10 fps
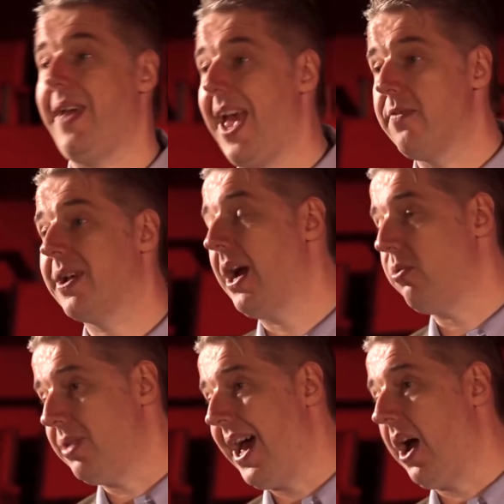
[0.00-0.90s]
you have an
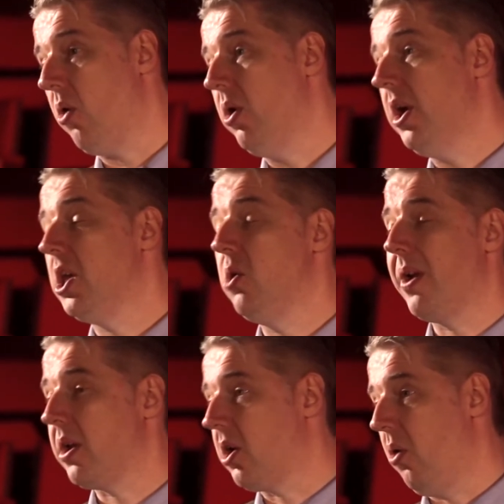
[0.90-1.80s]
account now, you want
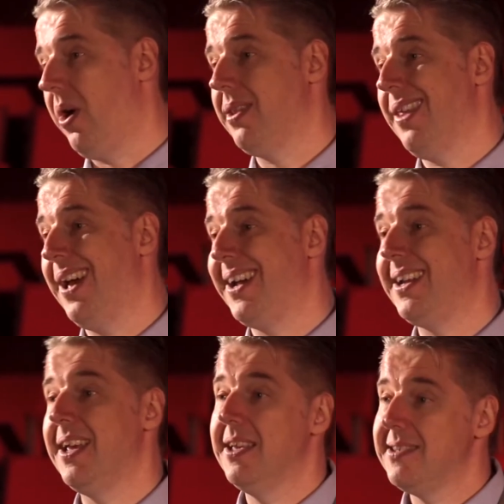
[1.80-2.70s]
to go
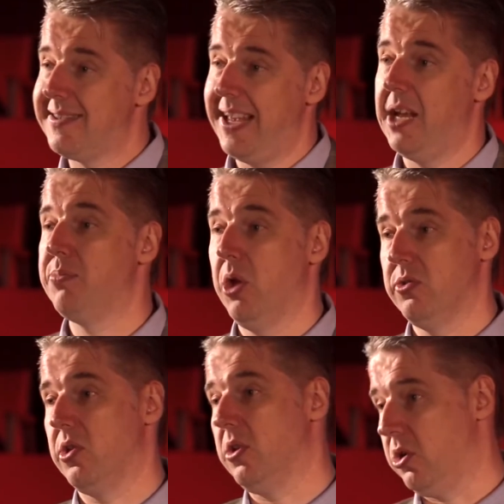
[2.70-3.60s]
online, set up
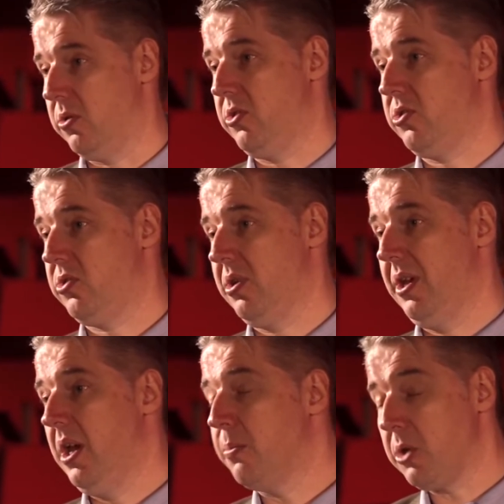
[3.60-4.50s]
those alerts
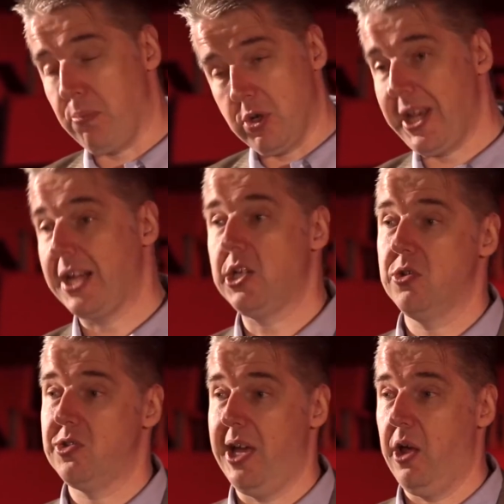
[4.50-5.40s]
to protect
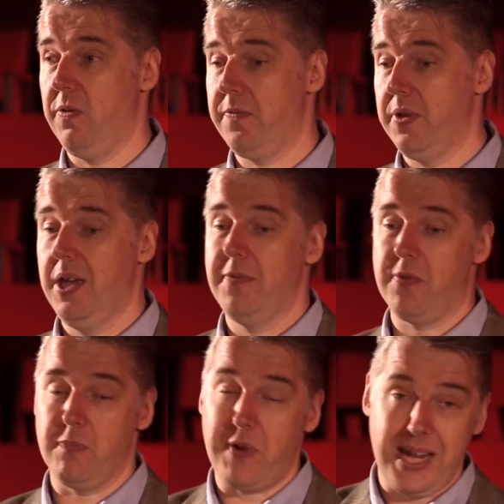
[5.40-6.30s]
yourself
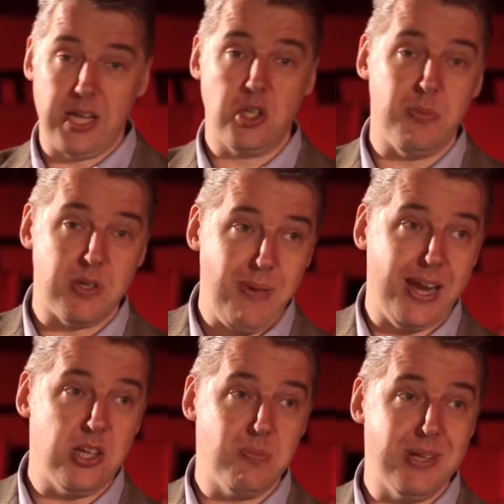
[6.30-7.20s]
from financial
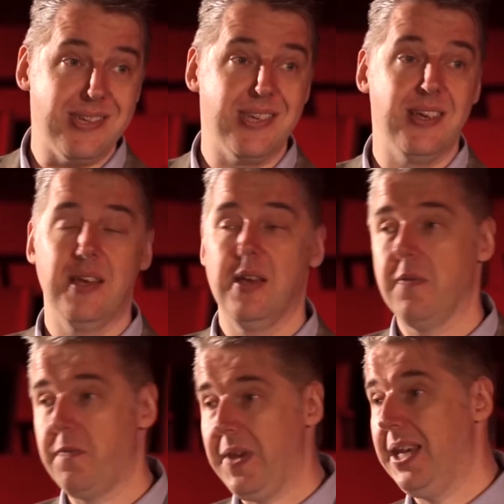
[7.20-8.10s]
mismanagement,
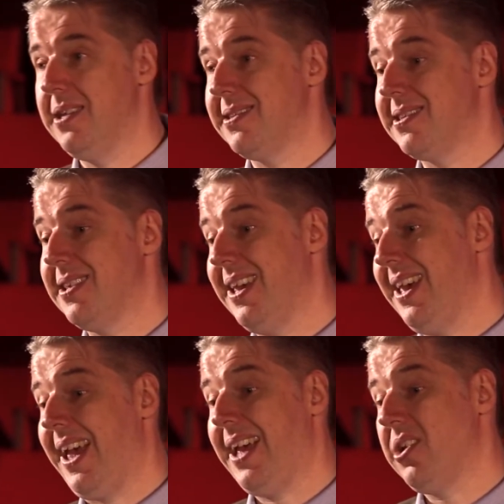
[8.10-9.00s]
fees,
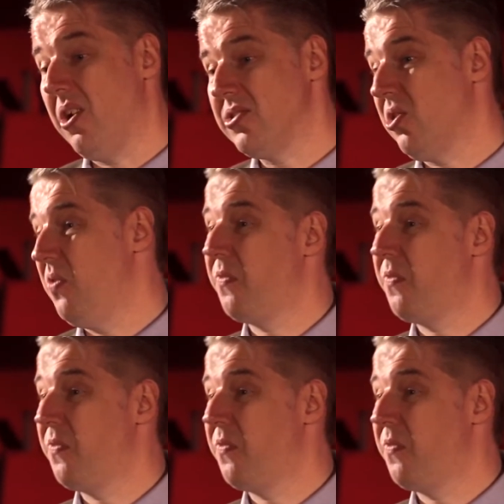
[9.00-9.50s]
and also